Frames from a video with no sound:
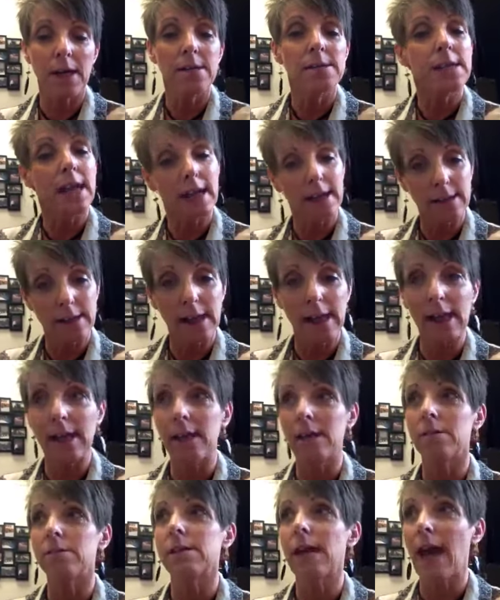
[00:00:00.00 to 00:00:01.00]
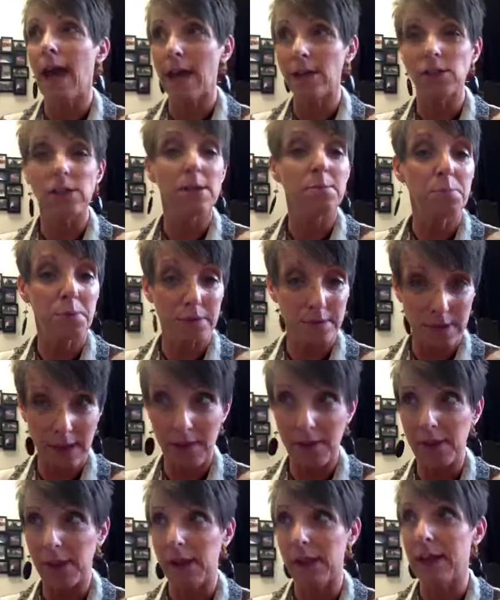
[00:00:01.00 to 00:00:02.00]
technique to actually
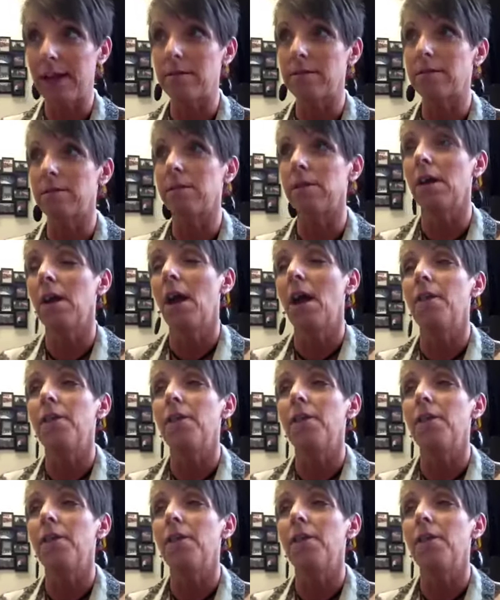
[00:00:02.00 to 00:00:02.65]
present the lesson?